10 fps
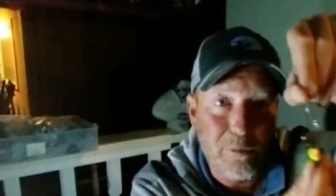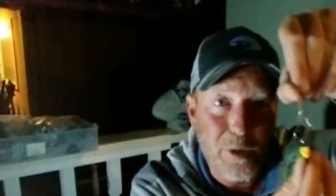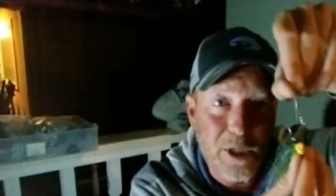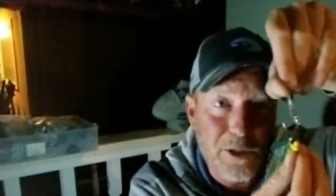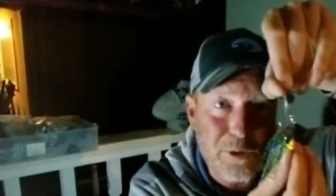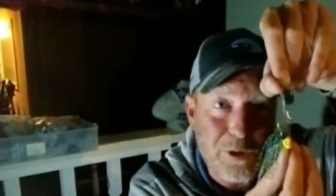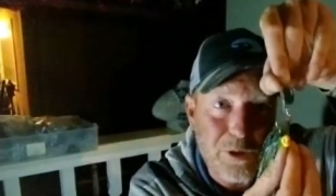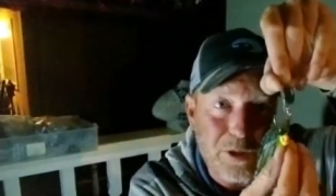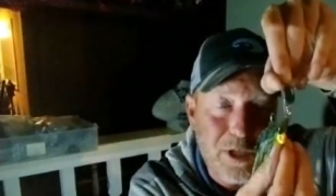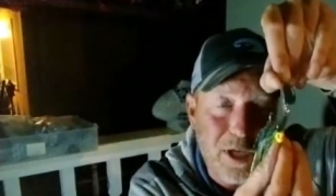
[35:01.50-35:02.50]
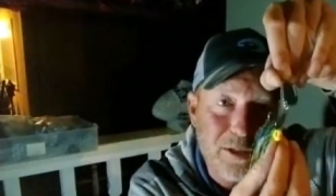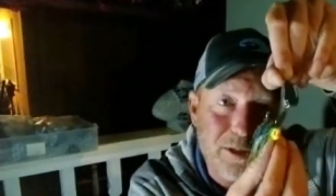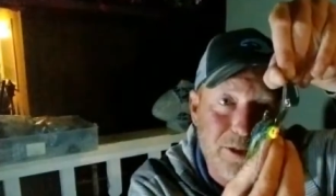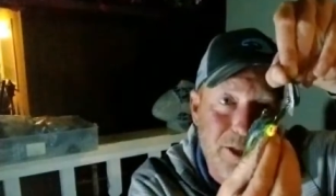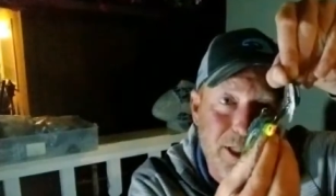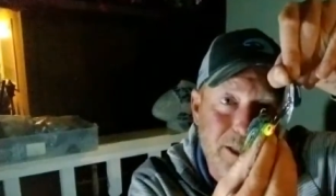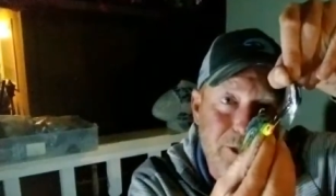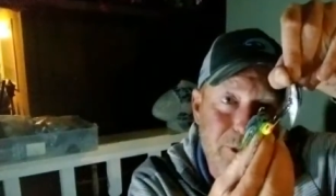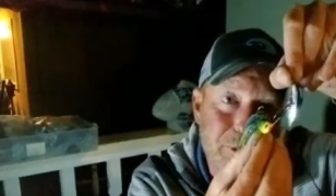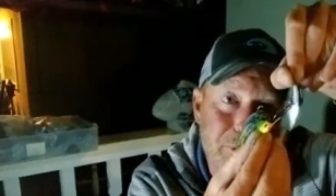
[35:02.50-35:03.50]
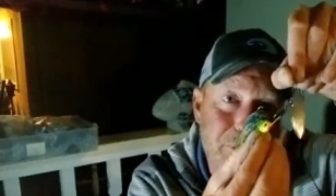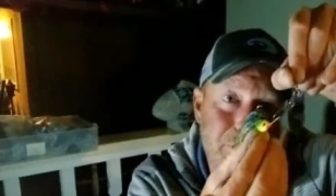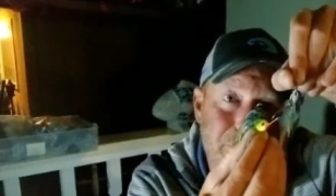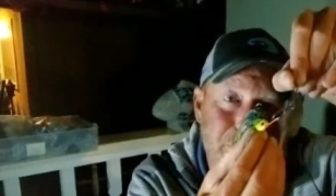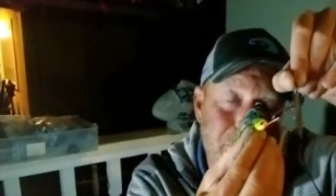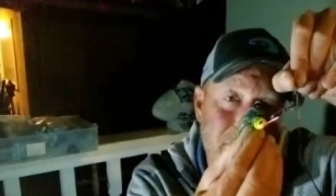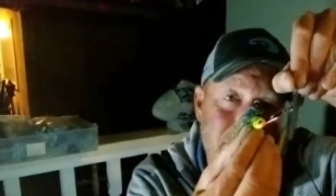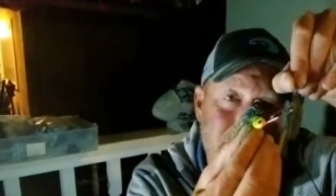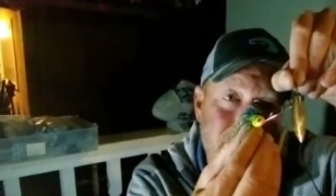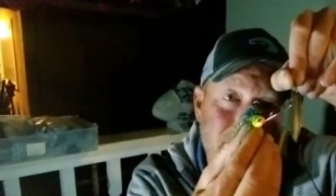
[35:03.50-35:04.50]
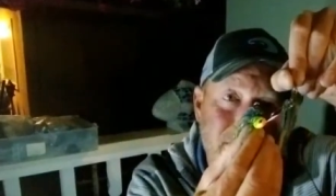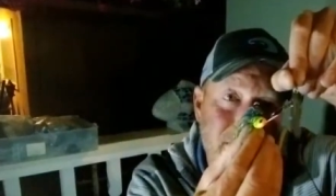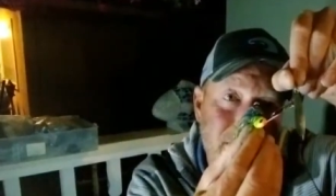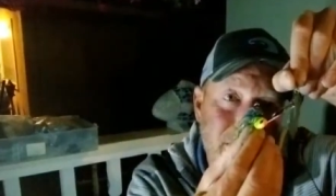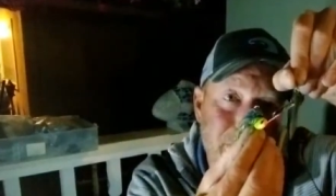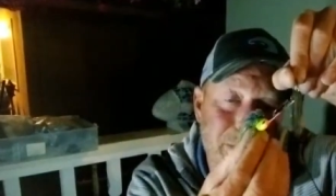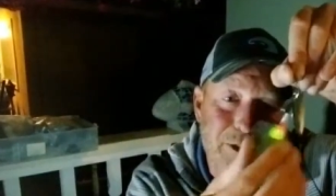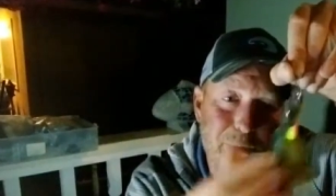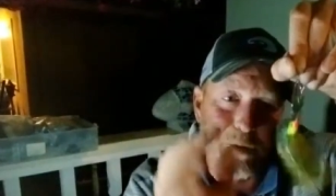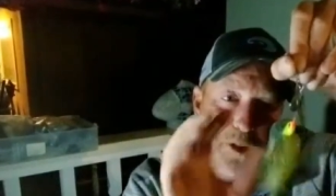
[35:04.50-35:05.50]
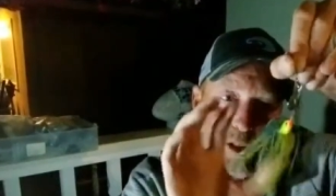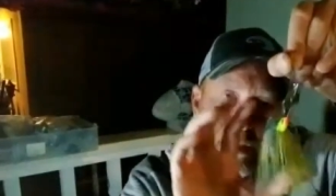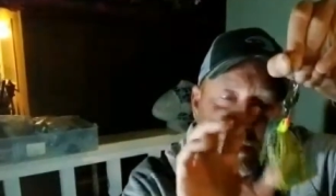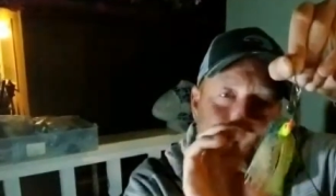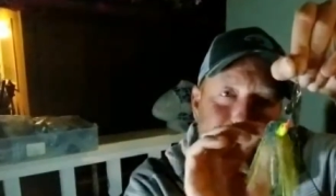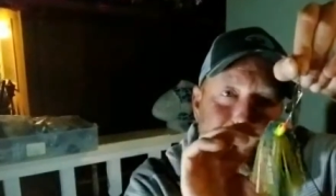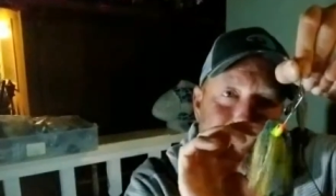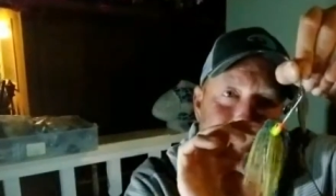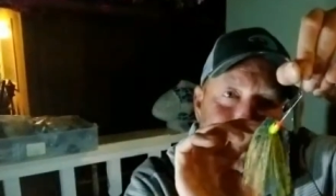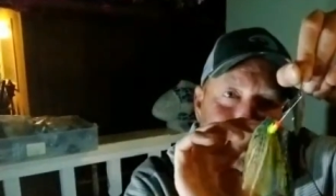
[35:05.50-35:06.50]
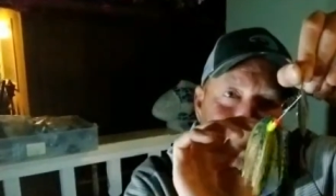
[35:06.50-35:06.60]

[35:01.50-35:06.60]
what it'll do is it'll cause this thing to twist. because the resistance of this is